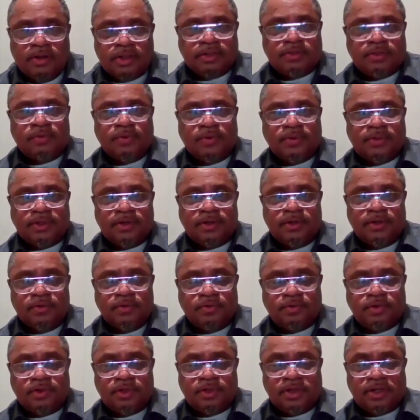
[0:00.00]
This was a
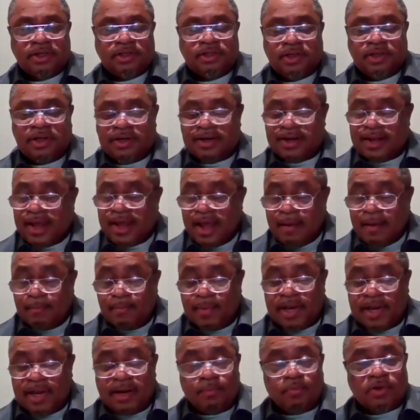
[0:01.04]
new tradition,
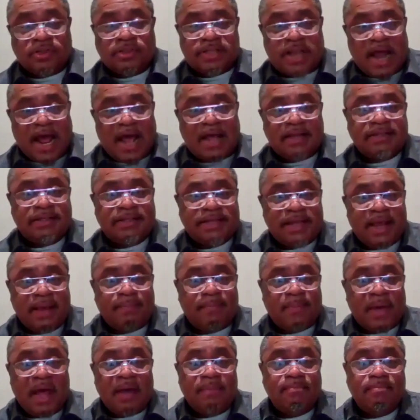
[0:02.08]
but it was not
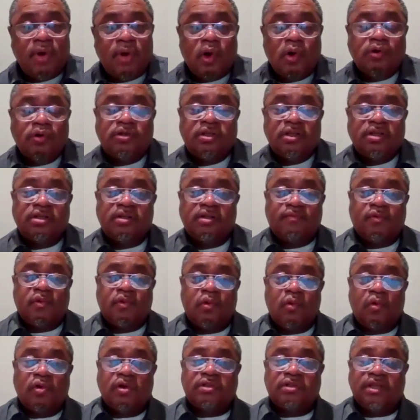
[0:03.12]
set by Moses, of
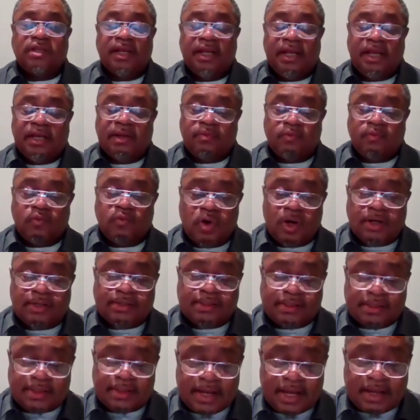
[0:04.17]
course, it
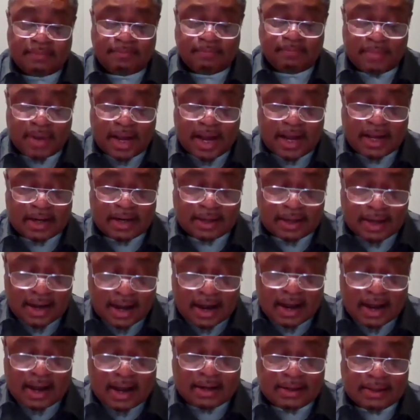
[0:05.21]
was set by
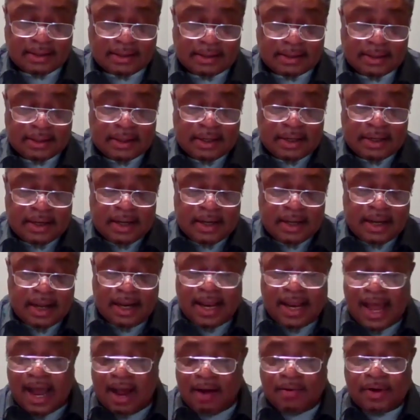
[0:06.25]
God.
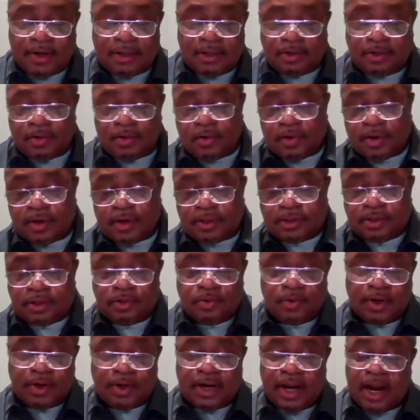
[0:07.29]
Allowing daughters
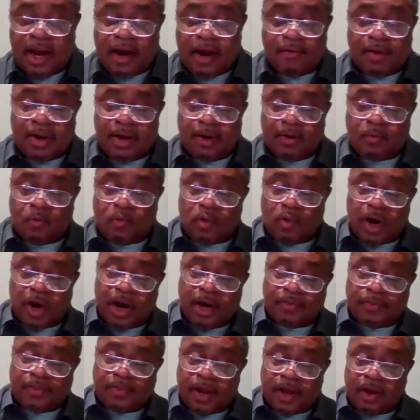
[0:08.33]
to inherit
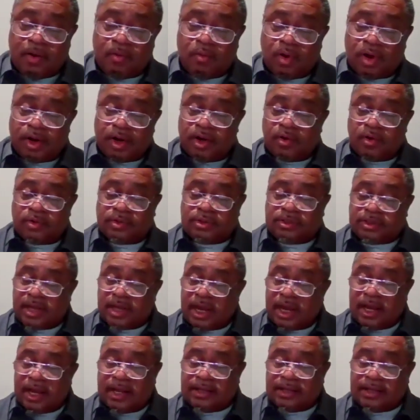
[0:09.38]
where there were no
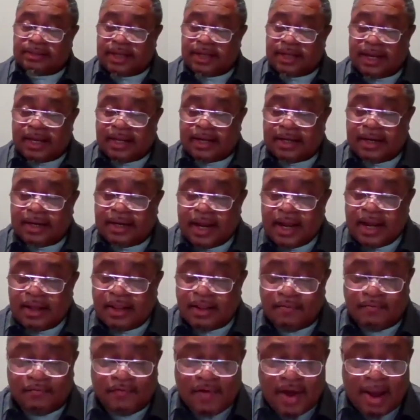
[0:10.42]
sons in
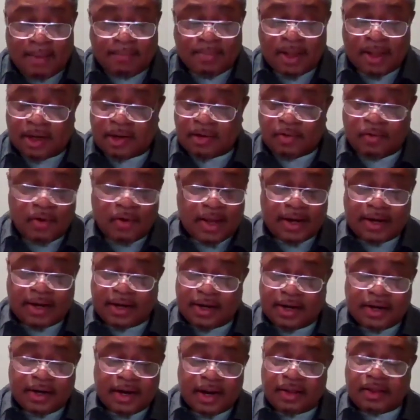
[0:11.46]
the family
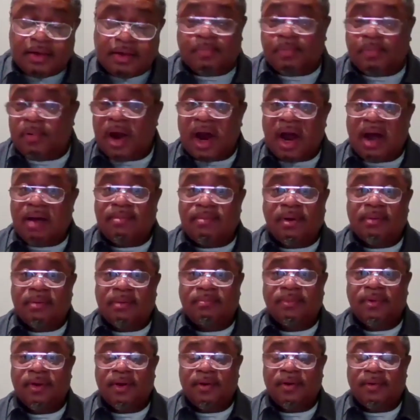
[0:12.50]
created another
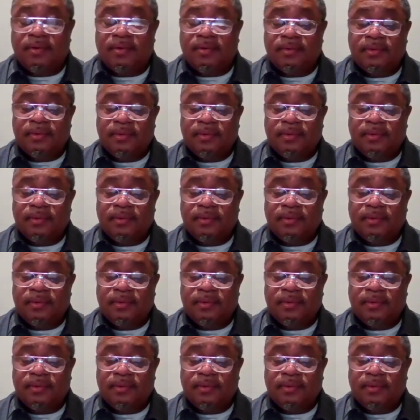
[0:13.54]
problem, though.